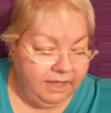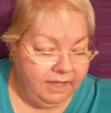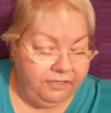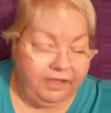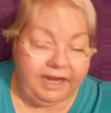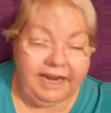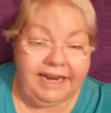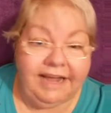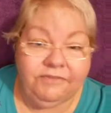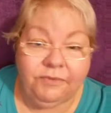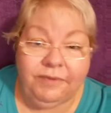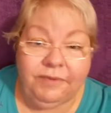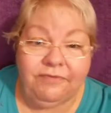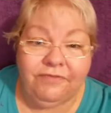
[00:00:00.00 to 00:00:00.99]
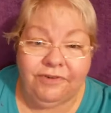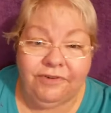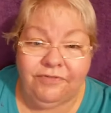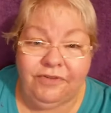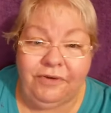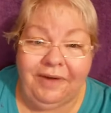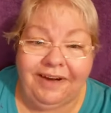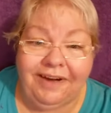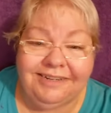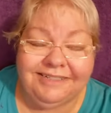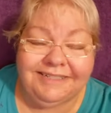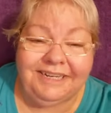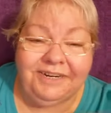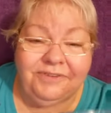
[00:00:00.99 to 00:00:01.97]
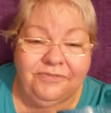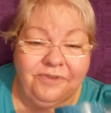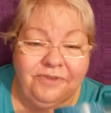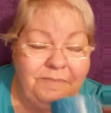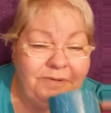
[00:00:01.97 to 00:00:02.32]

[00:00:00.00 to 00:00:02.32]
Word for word: Thought I'd have to wait for a few hours to hear from